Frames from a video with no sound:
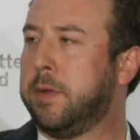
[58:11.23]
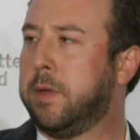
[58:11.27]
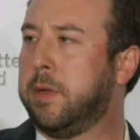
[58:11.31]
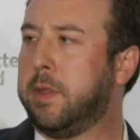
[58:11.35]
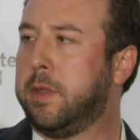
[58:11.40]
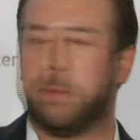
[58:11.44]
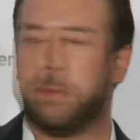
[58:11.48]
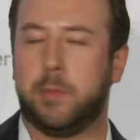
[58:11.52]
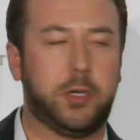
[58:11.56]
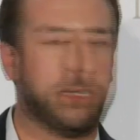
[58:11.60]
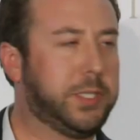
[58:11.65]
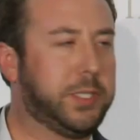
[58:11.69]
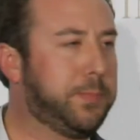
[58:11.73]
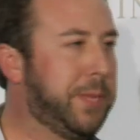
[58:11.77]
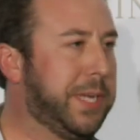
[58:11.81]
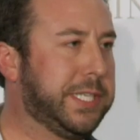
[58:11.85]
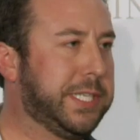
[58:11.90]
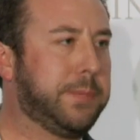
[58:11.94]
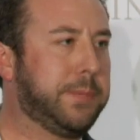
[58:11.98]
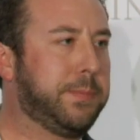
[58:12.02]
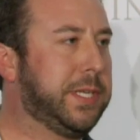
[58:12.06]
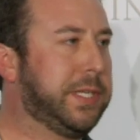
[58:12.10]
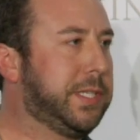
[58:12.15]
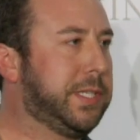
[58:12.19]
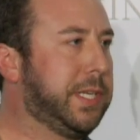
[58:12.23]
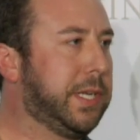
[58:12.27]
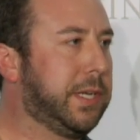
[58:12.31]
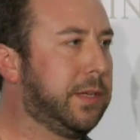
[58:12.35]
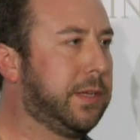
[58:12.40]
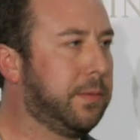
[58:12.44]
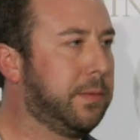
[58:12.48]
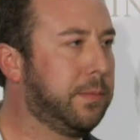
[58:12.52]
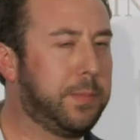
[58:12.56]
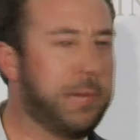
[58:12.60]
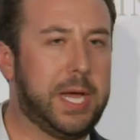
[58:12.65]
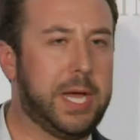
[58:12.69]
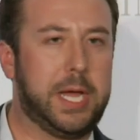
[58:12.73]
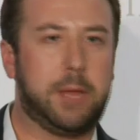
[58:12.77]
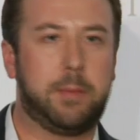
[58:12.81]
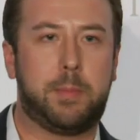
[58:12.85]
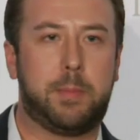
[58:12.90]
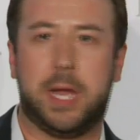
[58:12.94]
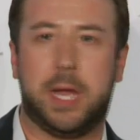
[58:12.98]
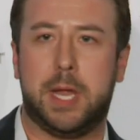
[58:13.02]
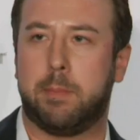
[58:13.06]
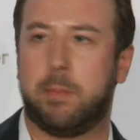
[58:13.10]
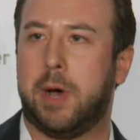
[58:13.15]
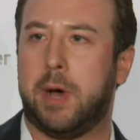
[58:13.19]
The most pessimistic
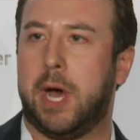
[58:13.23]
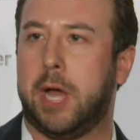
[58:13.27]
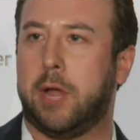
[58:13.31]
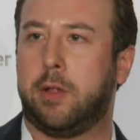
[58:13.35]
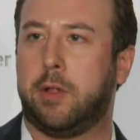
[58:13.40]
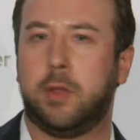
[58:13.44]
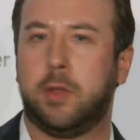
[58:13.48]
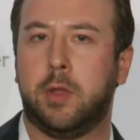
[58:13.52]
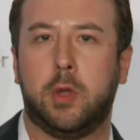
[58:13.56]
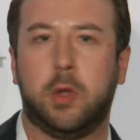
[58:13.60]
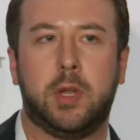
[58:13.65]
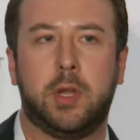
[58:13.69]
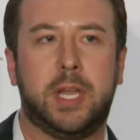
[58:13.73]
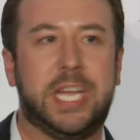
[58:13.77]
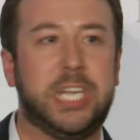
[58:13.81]
by a mile.